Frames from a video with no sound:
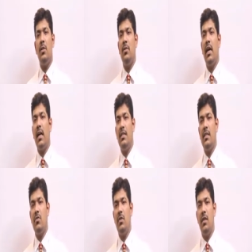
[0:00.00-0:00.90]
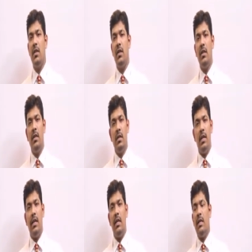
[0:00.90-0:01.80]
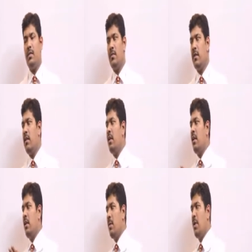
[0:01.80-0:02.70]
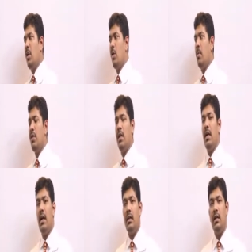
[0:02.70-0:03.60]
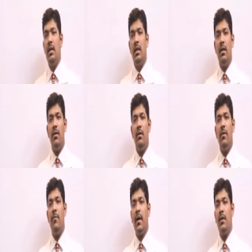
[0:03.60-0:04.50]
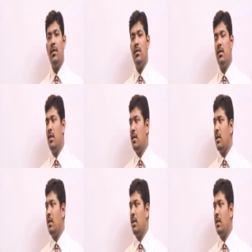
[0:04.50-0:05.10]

into the high sensory areas depending upon the other uh, factors uh,